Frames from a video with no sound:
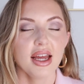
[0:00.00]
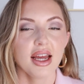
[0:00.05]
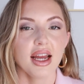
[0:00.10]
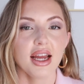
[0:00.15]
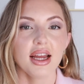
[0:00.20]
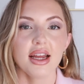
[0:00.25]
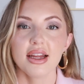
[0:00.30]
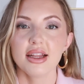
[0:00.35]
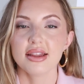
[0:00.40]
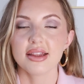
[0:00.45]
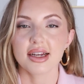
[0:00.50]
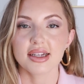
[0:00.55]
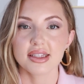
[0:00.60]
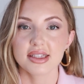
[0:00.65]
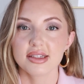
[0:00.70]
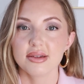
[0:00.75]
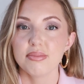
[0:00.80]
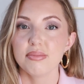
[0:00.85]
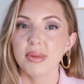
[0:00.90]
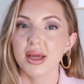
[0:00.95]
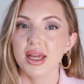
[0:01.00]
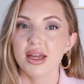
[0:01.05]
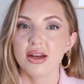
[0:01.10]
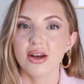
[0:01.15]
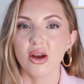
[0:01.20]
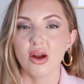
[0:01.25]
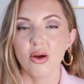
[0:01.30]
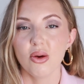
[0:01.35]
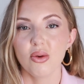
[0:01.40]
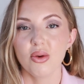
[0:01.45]
and that's the main
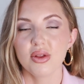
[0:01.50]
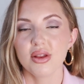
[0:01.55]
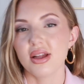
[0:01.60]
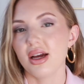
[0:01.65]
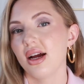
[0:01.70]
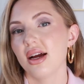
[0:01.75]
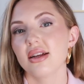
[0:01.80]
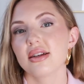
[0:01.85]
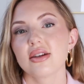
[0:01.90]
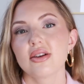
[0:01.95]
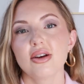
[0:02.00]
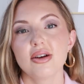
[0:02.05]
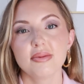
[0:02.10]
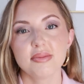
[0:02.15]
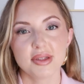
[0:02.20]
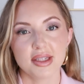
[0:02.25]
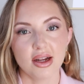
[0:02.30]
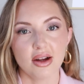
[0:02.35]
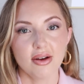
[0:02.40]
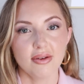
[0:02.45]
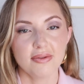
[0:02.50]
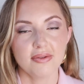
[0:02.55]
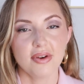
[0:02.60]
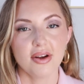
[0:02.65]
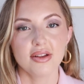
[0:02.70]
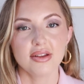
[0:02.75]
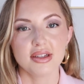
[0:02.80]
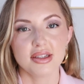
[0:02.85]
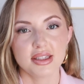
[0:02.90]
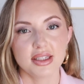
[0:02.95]
note that comes off
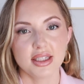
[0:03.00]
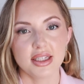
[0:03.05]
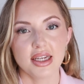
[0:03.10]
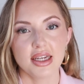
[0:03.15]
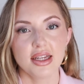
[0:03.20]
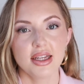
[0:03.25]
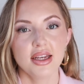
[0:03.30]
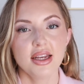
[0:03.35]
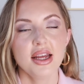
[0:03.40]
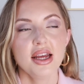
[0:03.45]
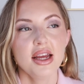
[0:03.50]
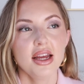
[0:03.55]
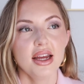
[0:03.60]
on the skin.